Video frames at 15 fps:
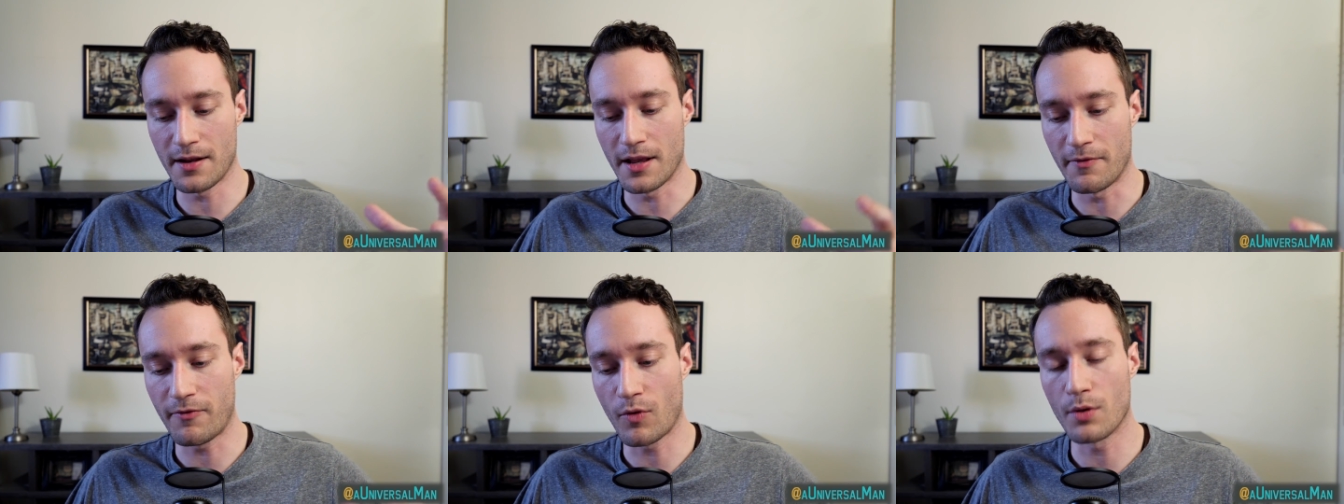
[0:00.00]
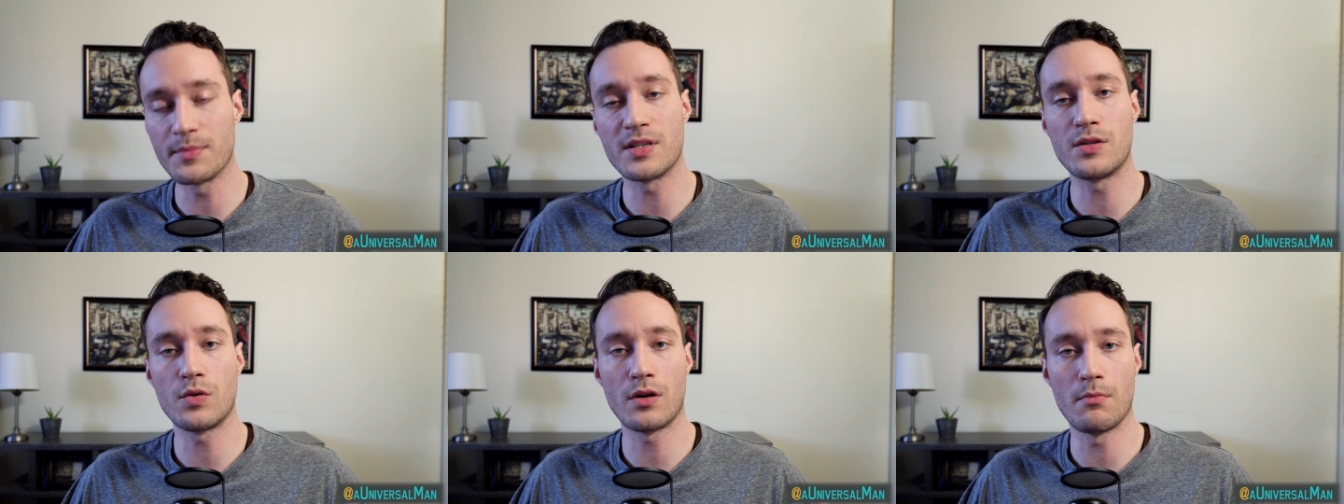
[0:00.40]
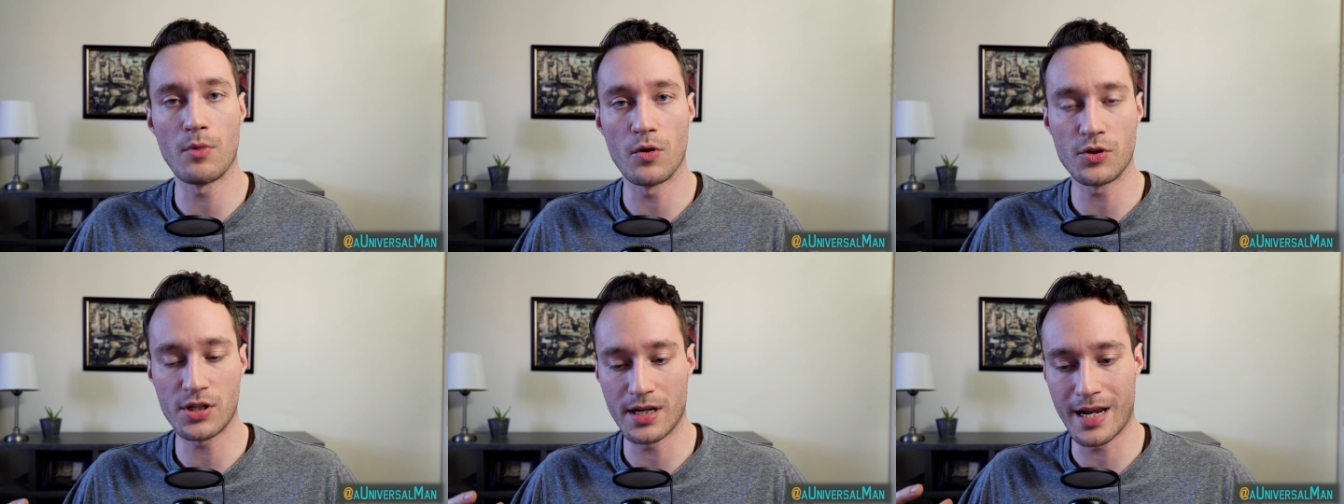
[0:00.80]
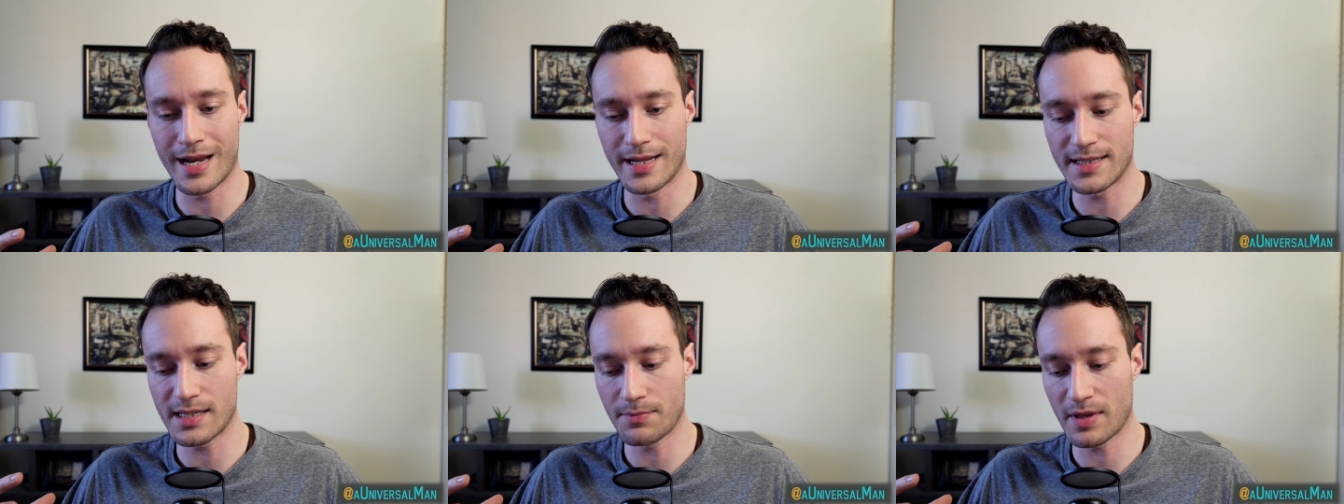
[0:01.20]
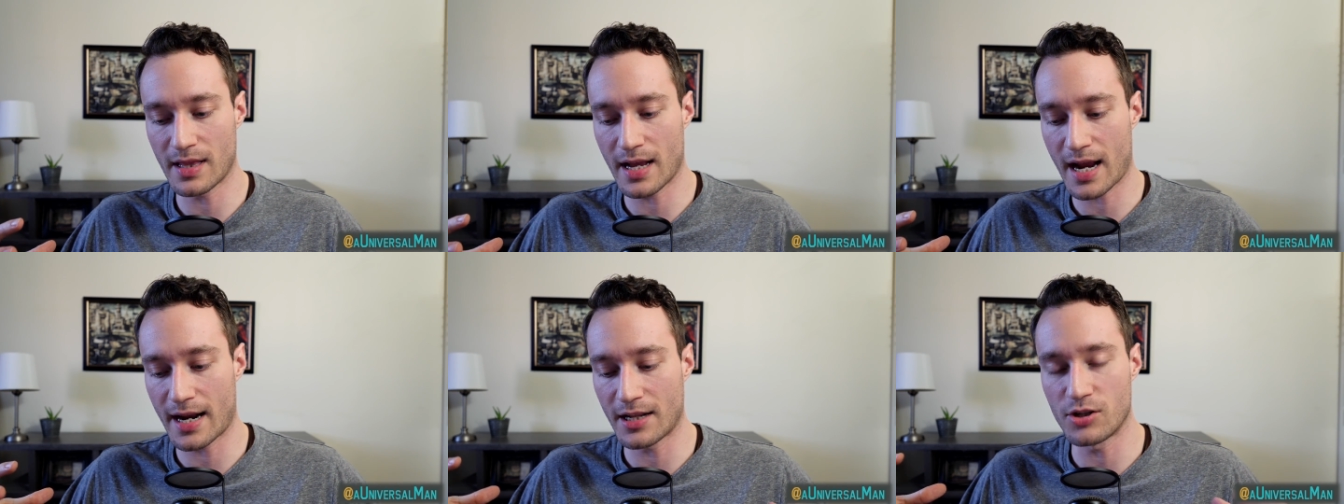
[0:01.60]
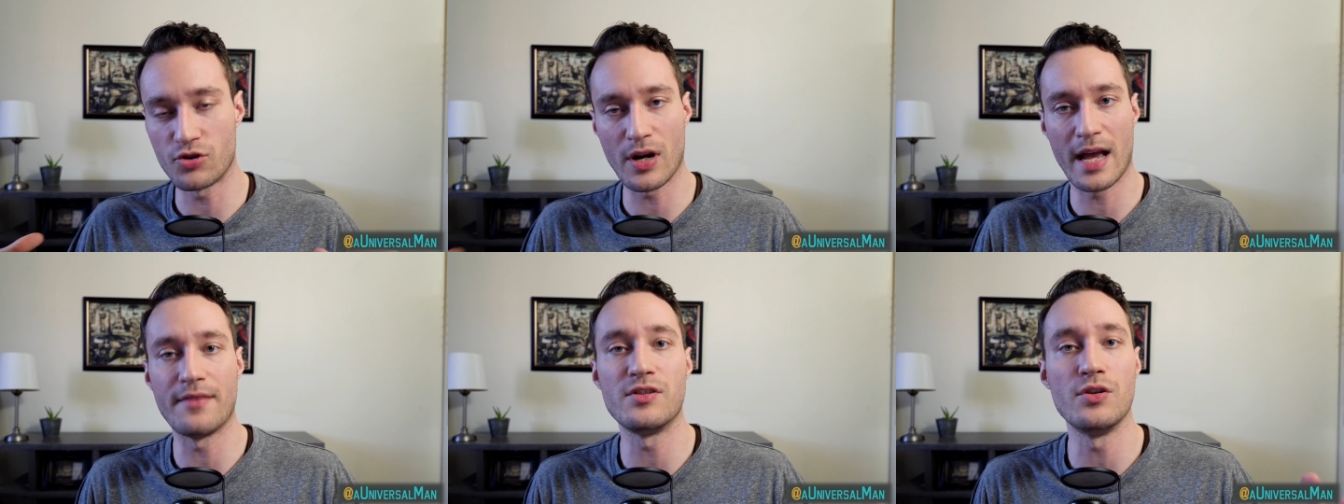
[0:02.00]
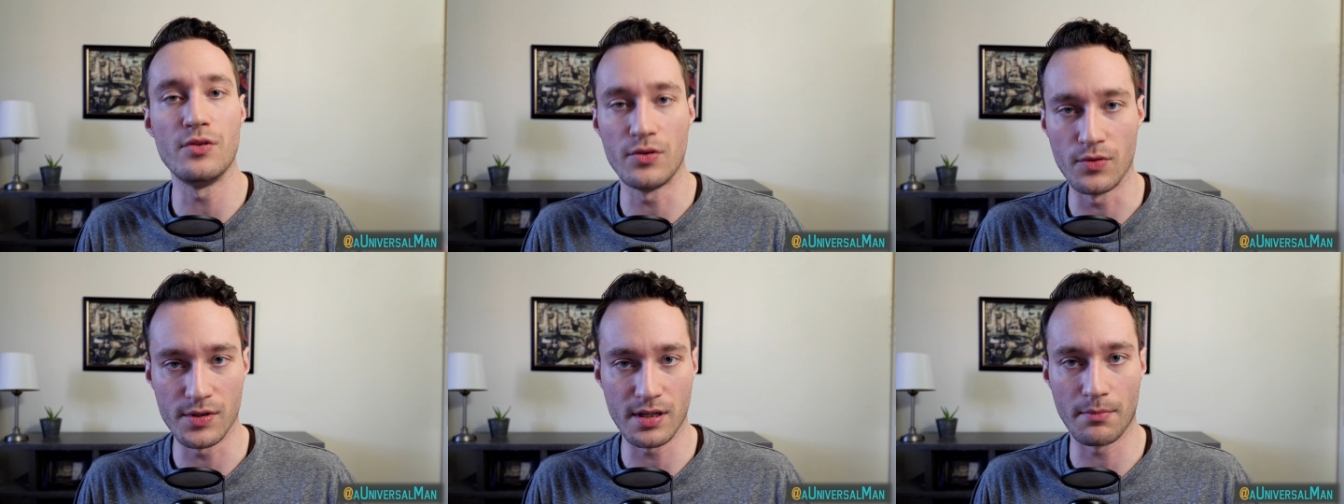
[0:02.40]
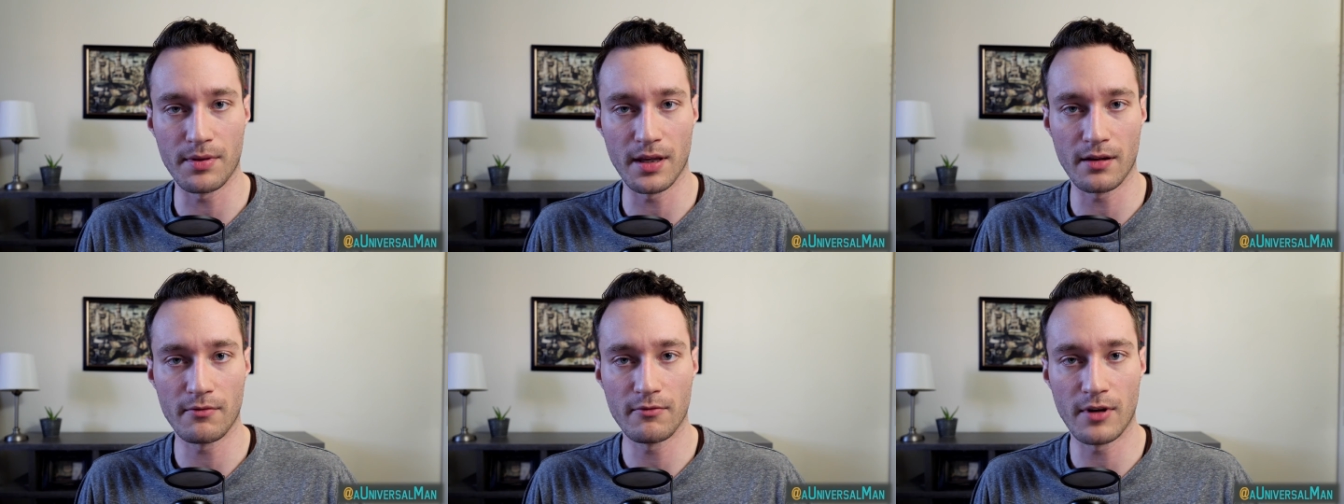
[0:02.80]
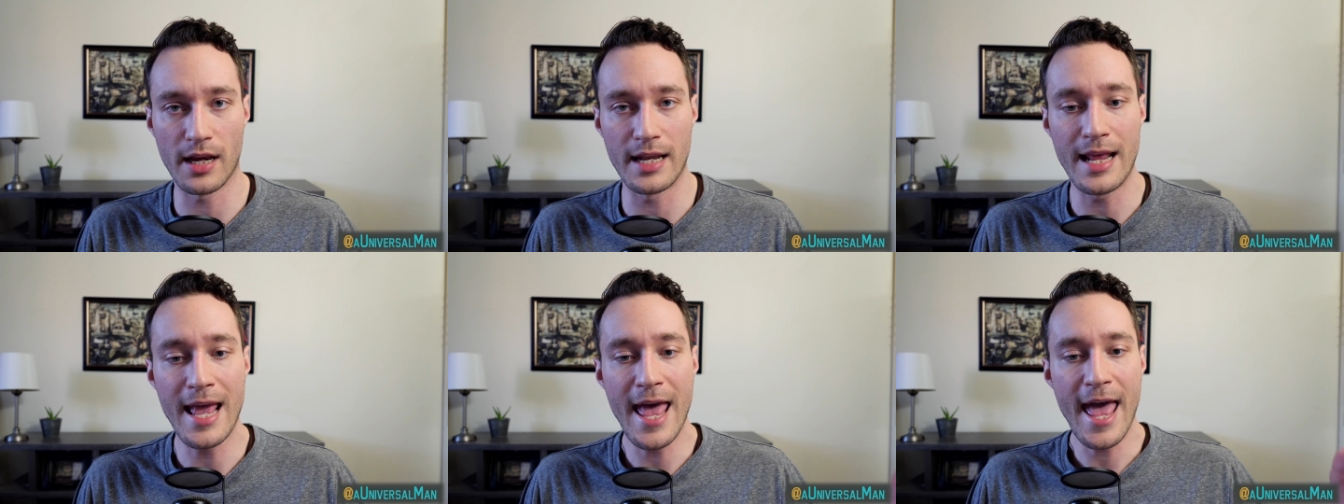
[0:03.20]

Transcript: it forms into an emotion and it's something that kind of drives you to do something, right?